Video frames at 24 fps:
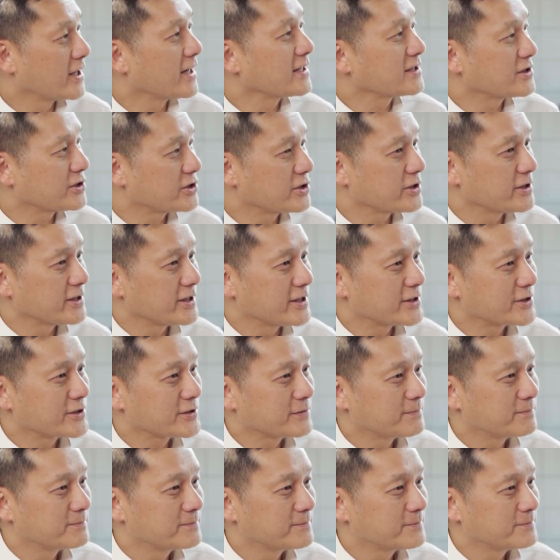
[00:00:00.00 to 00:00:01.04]
SGH.
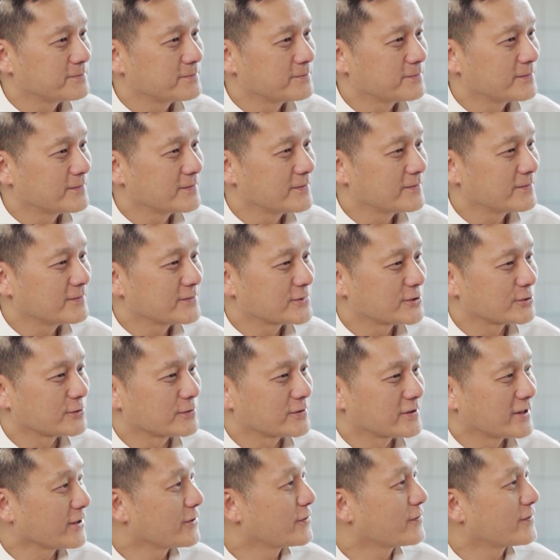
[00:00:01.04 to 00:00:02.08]
So
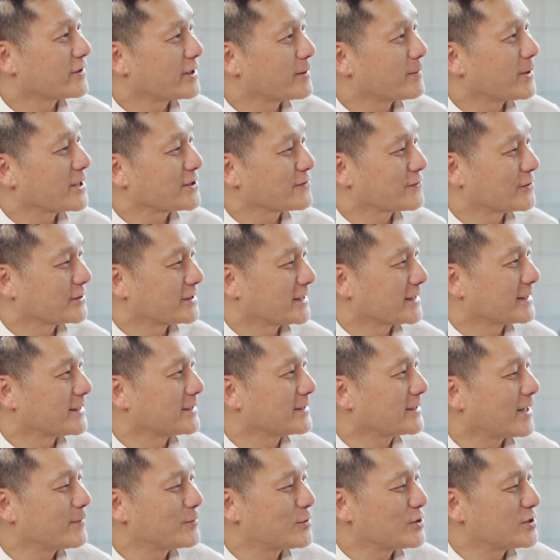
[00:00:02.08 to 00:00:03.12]
thank you very much for taking
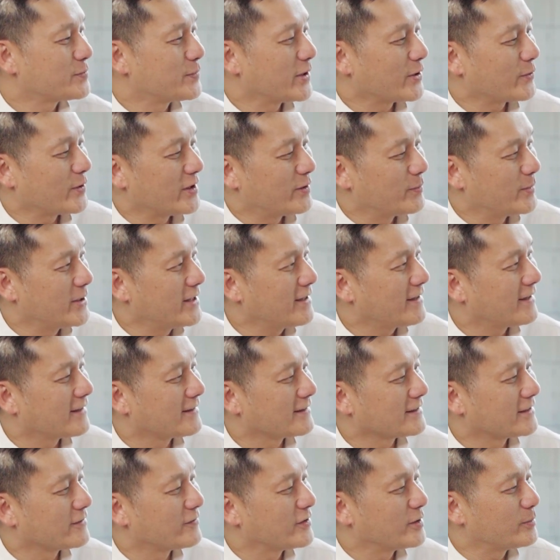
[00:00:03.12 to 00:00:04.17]
time to speak with me
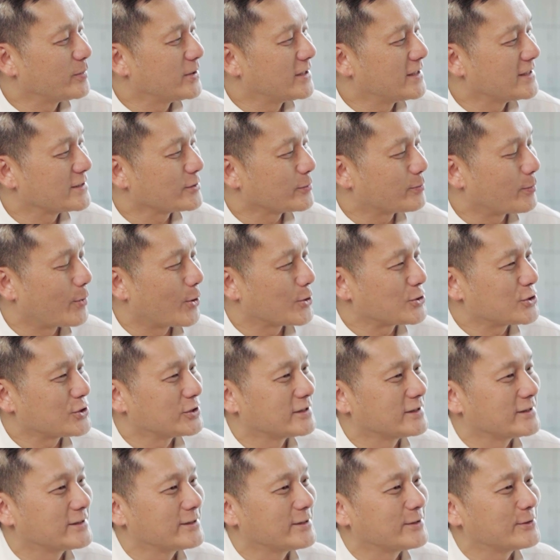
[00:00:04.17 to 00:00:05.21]
and giving me this
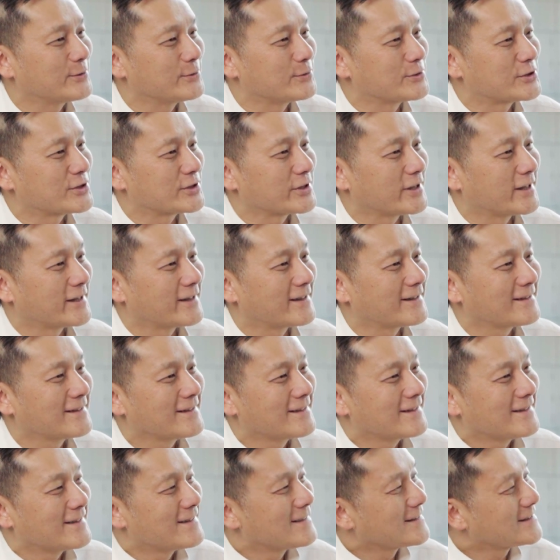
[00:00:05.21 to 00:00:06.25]
opportunity to share
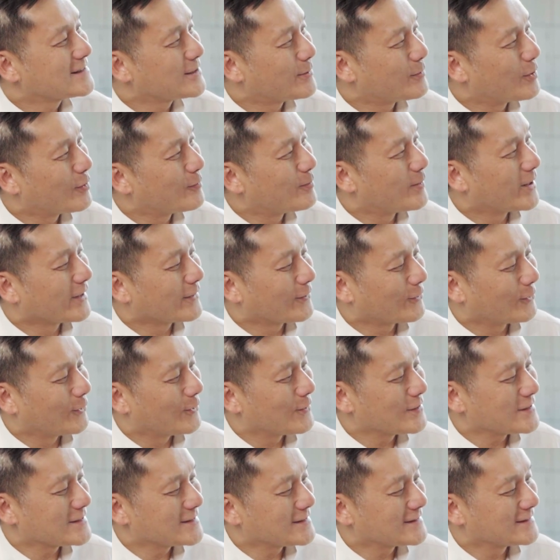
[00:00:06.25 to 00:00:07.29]
some of my
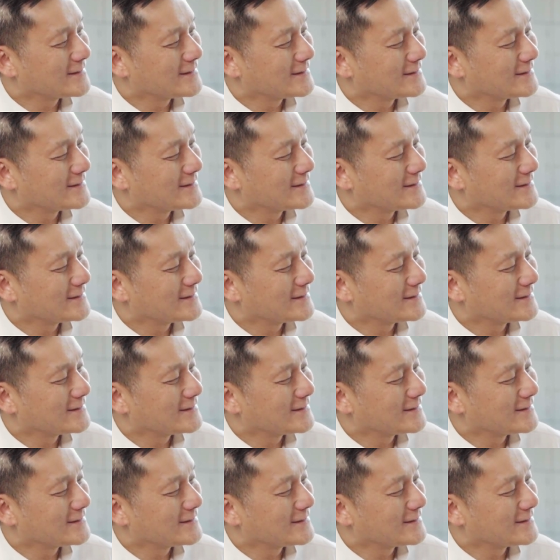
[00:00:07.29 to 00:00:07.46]
thoughts.